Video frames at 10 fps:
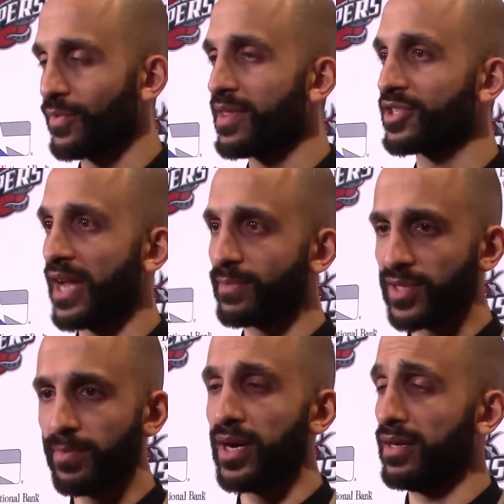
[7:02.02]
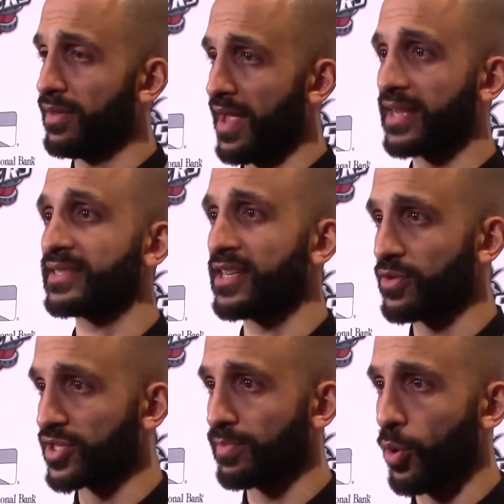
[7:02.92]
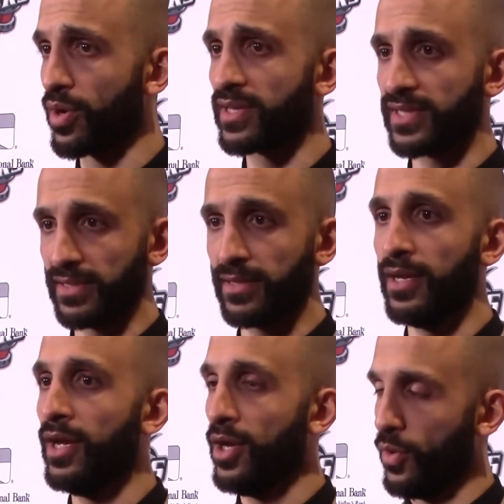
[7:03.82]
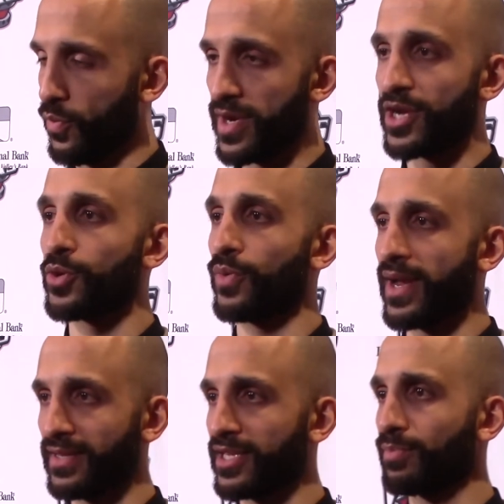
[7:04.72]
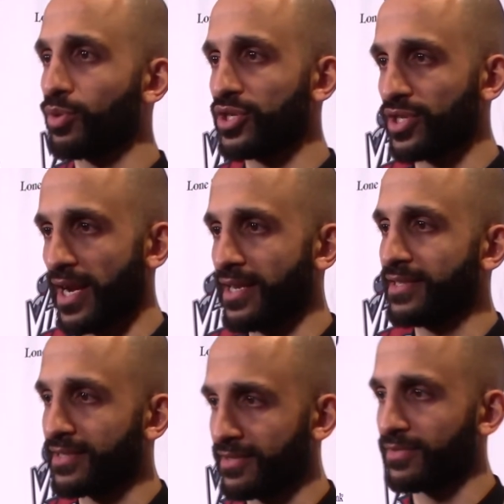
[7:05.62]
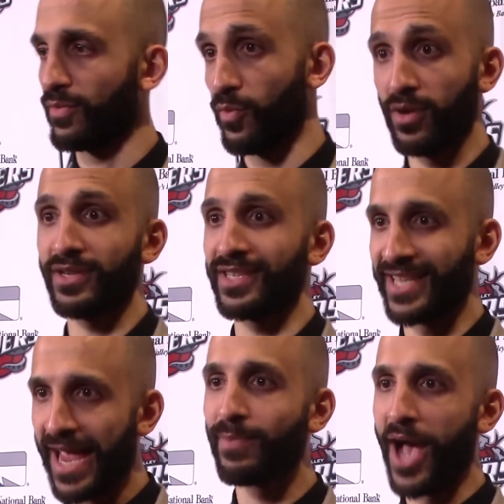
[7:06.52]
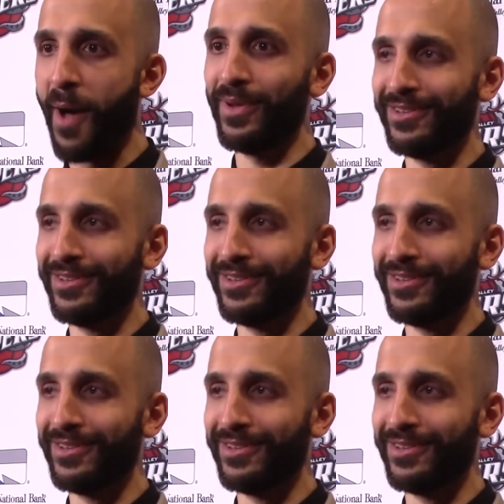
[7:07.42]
winning the championship, but they continue to support us, and we greatly appreciate it. Keep coming.